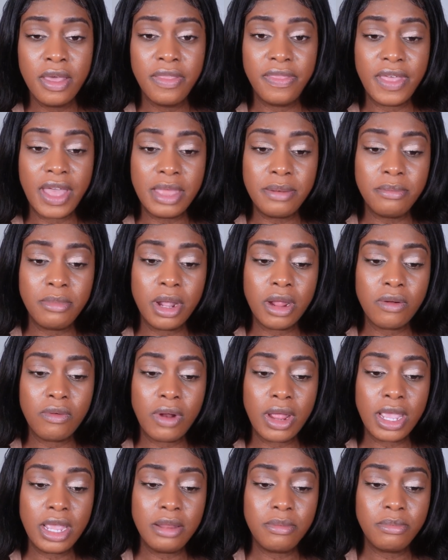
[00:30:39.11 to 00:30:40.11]
than my
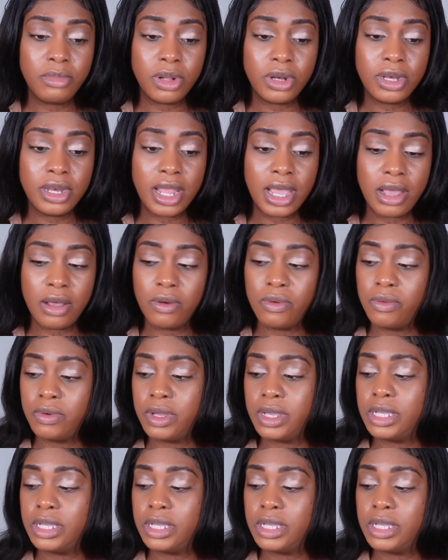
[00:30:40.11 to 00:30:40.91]
right, but now